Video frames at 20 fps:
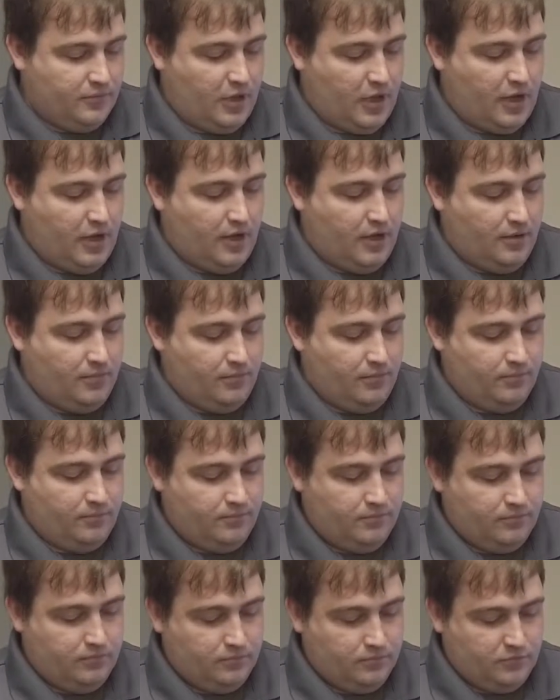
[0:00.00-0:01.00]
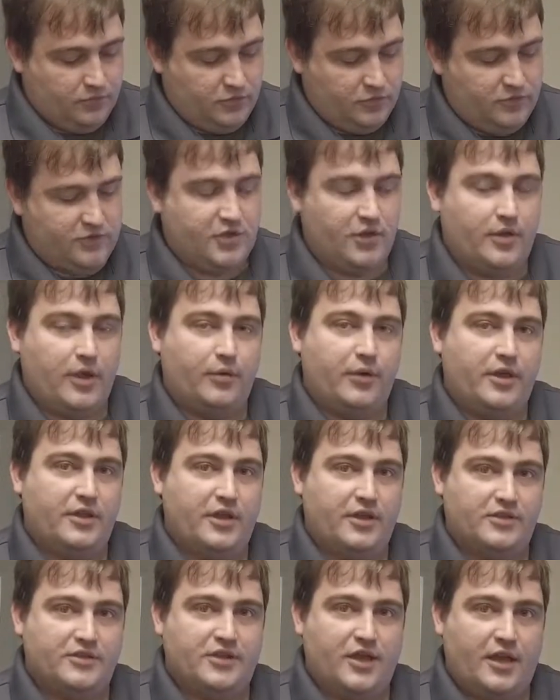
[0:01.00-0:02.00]
so that way
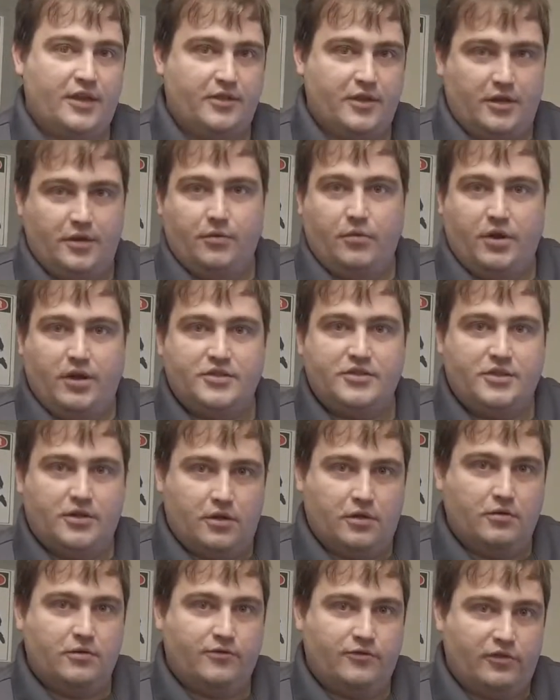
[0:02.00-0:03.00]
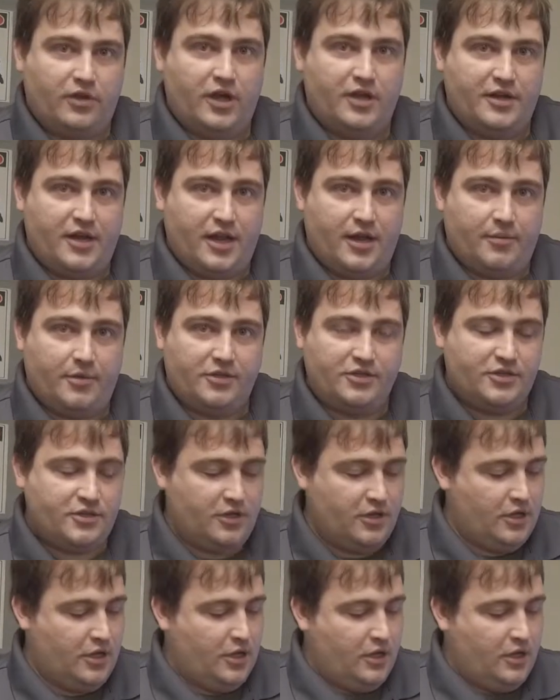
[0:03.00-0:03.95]
they say that it was, flood damaged.